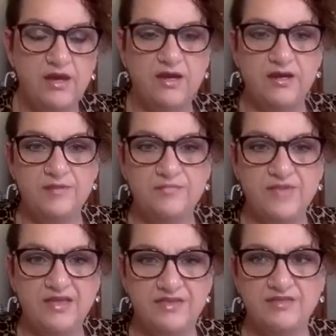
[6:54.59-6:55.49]
I
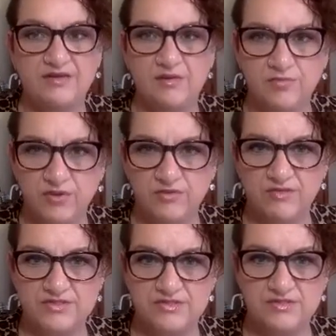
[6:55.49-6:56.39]
think there are important
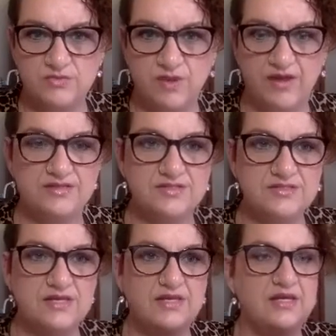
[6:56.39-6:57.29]
reasons why.
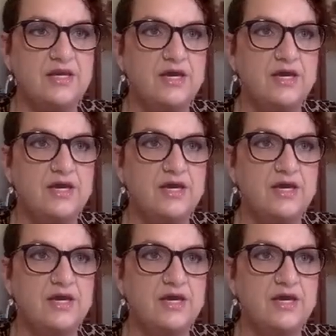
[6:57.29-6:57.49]
Just like